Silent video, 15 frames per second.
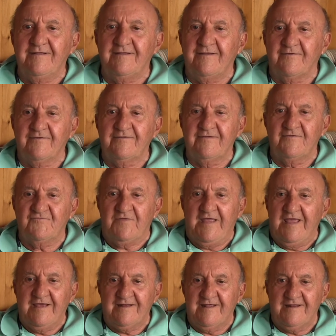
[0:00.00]
you know, if they
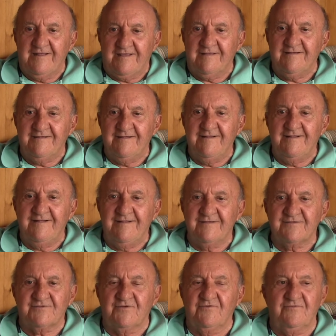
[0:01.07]
had any.
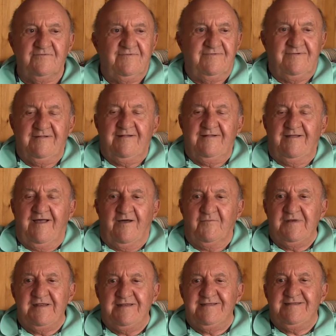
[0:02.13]
So how
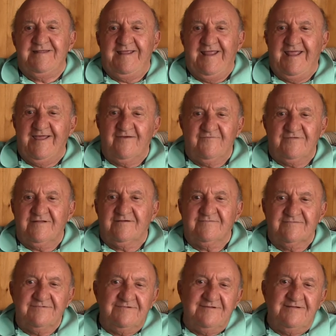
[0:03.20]
many did they have, you know?